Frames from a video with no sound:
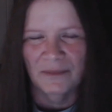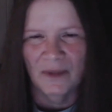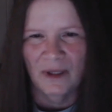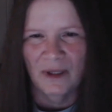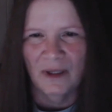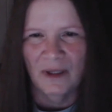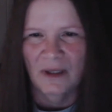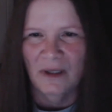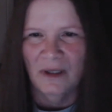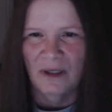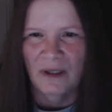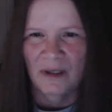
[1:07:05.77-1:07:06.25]

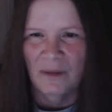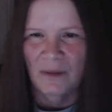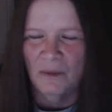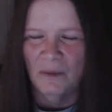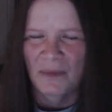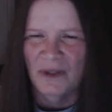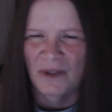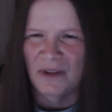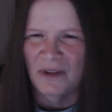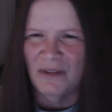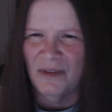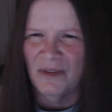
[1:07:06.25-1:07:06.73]
But the fact
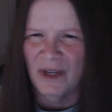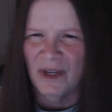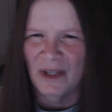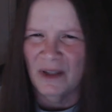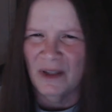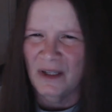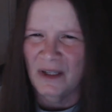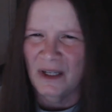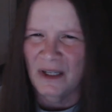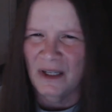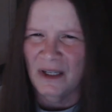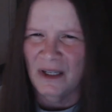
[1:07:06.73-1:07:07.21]
that I can't
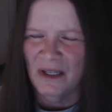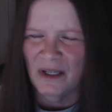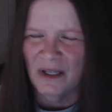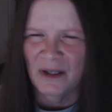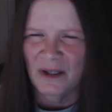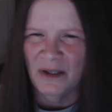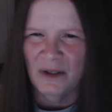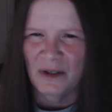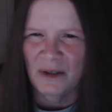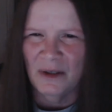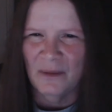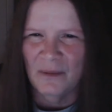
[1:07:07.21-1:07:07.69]
hear him,
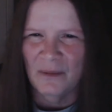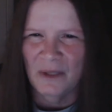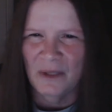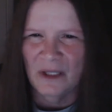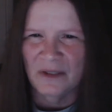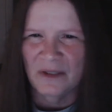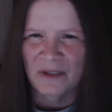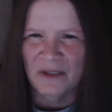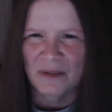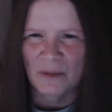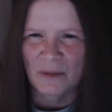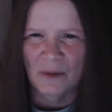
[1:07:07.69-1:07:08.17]
that's really
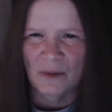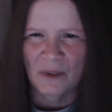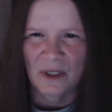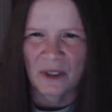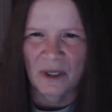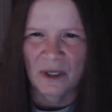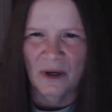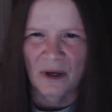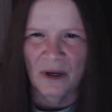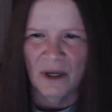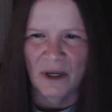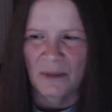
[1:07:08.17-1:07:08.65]
odd.
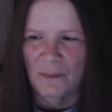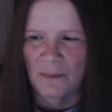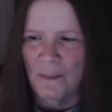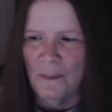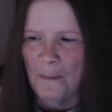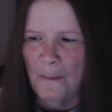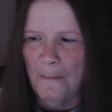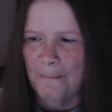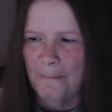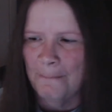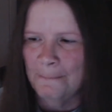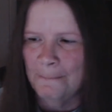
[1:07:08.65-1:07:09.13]

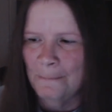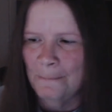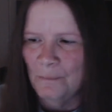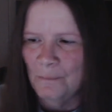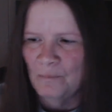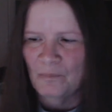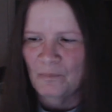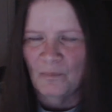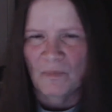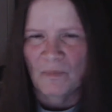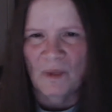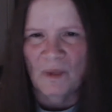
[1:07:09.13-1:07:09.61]
I can
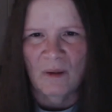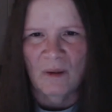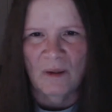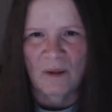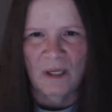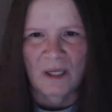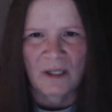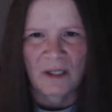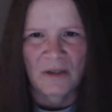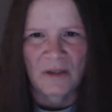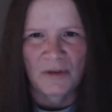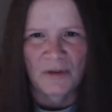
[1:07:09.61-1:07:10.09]
get a drink of
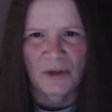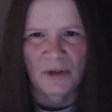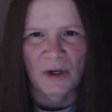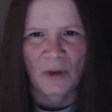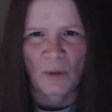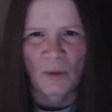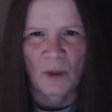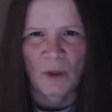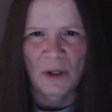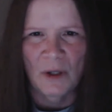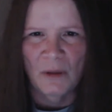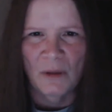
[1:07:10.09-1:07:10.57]
water real
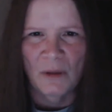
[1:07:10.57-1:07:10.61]
quick.